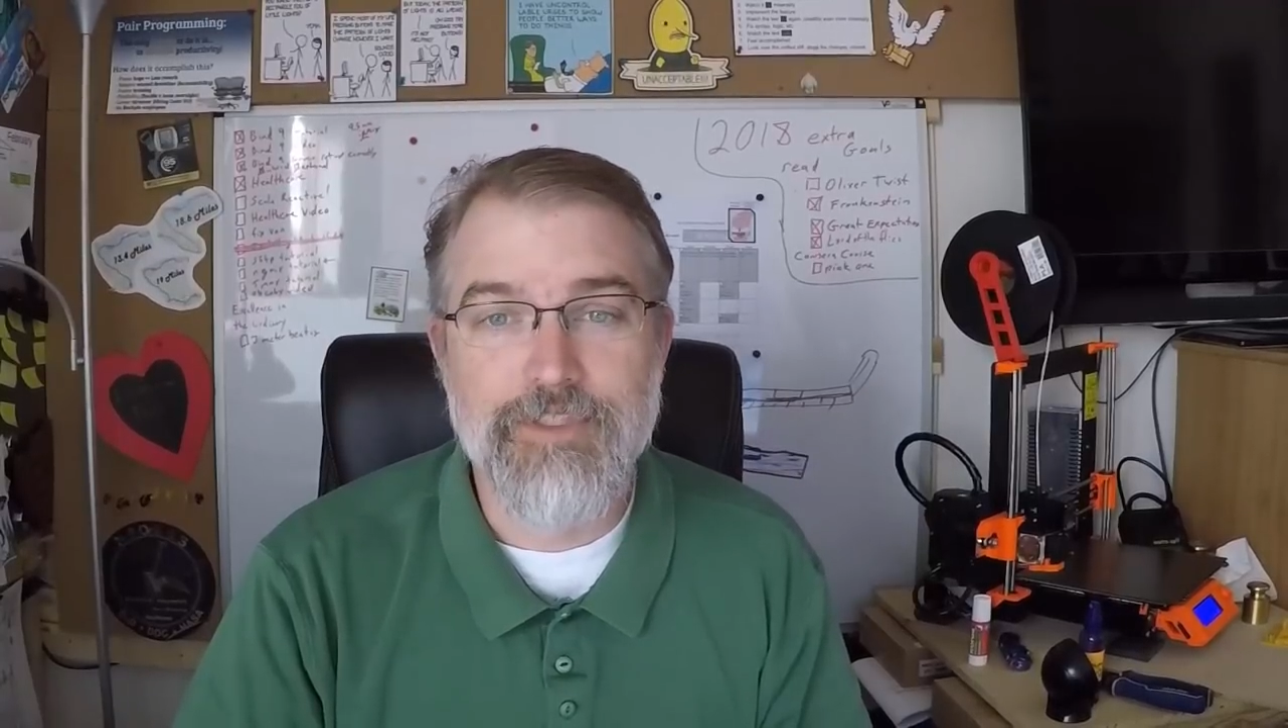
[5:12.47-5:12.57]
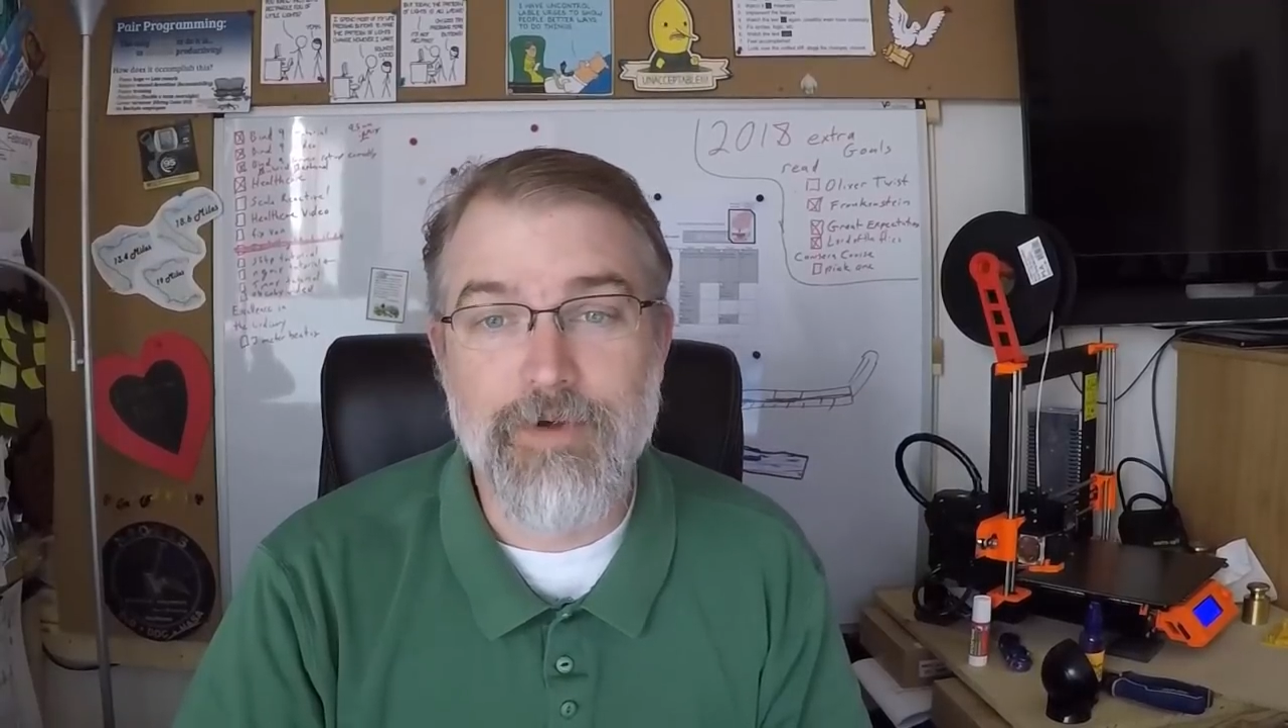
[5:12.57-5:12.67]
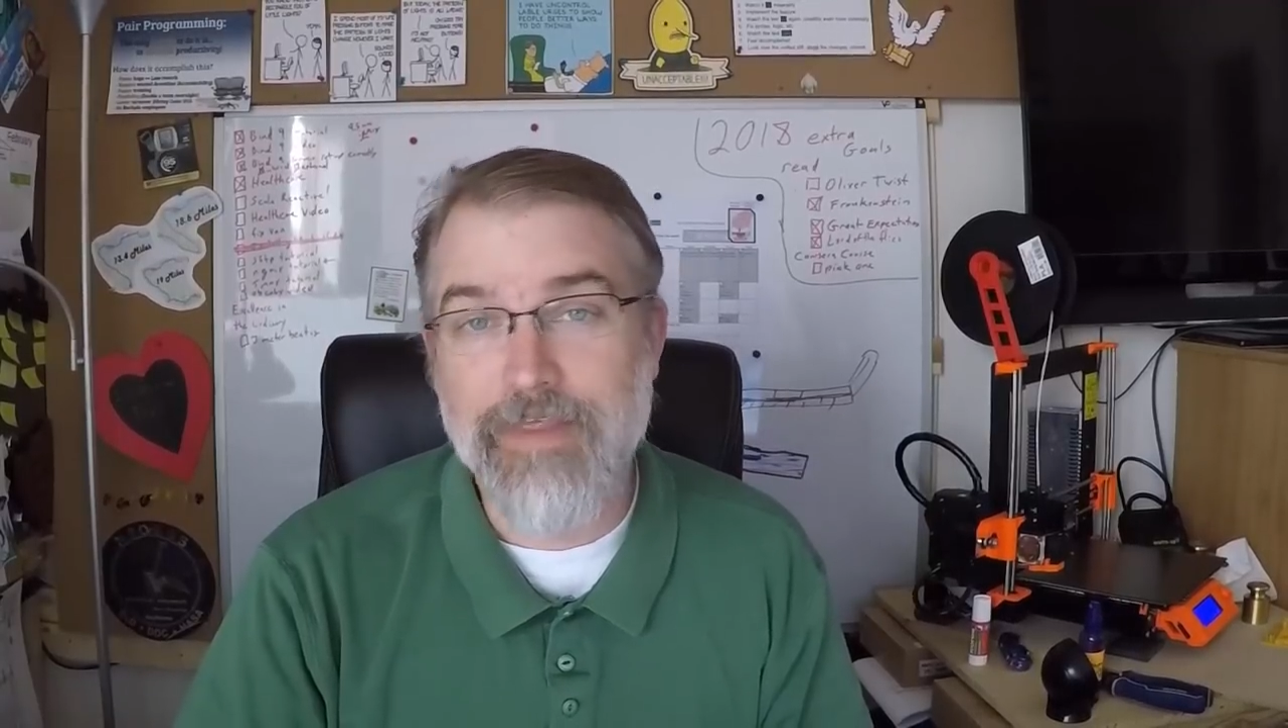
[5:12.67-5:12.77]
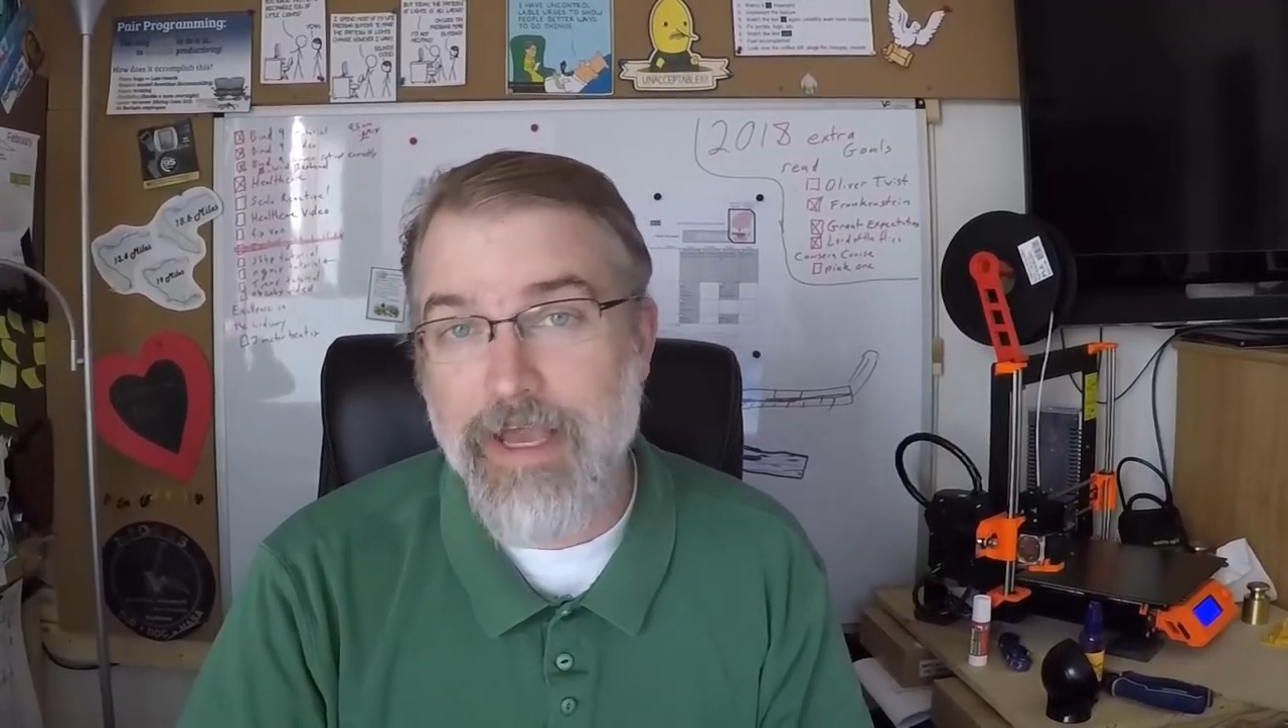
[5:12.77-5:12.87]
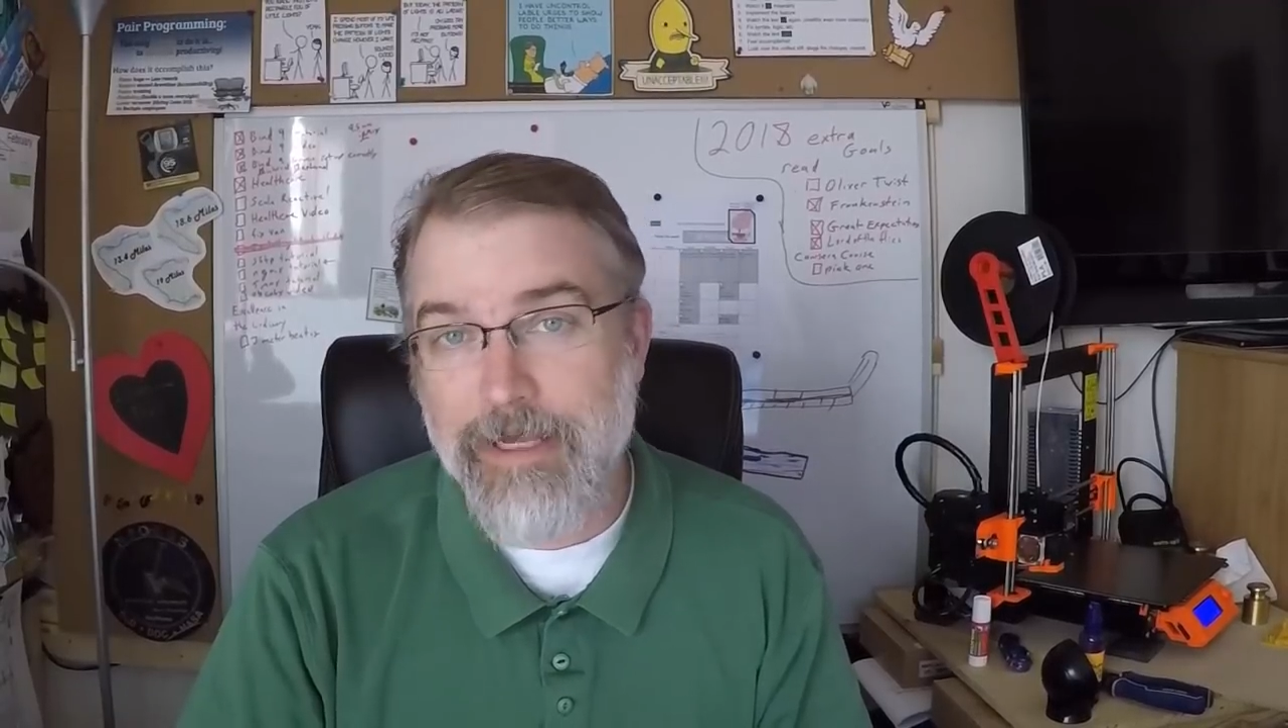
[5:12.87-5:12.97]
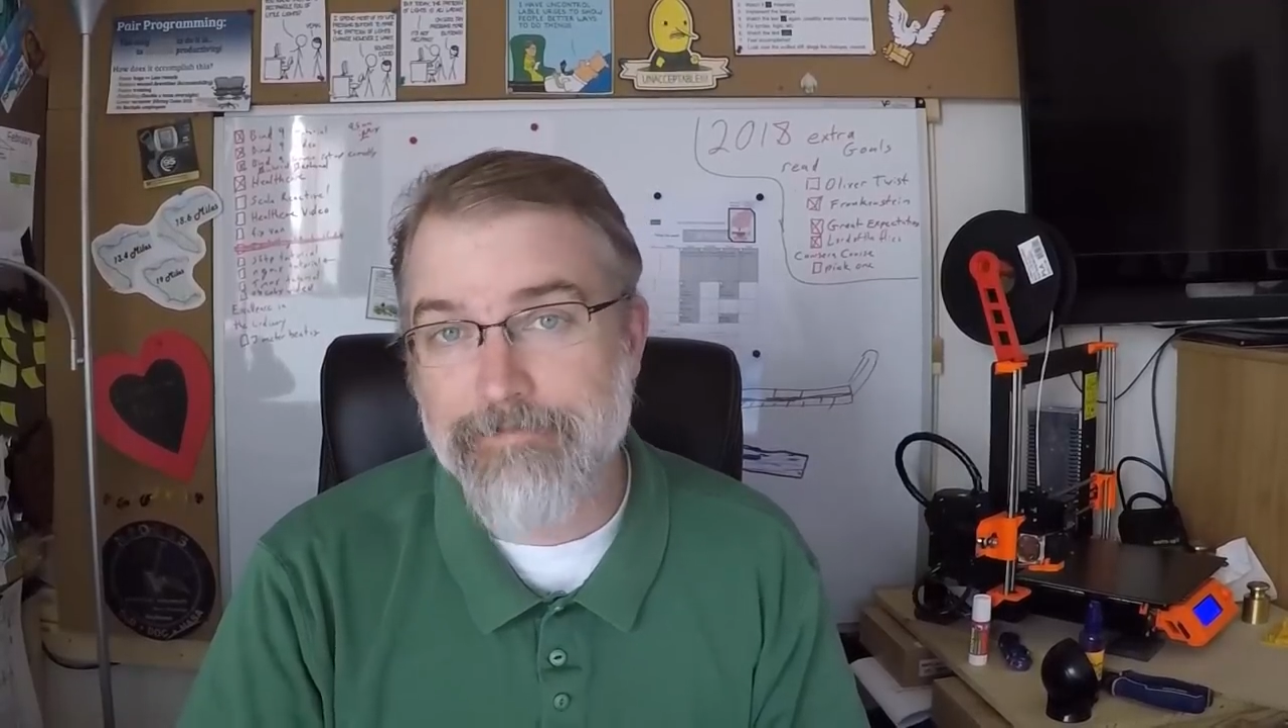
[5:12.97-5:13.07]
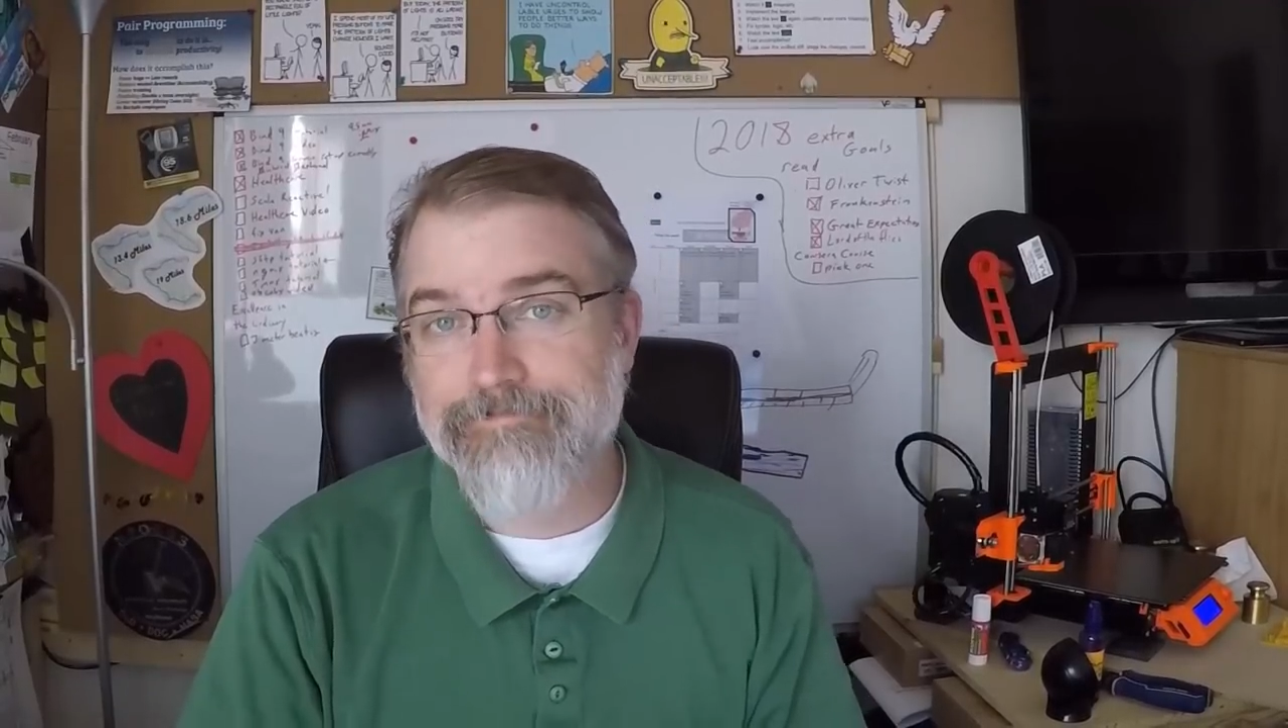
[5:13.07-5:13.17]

with that,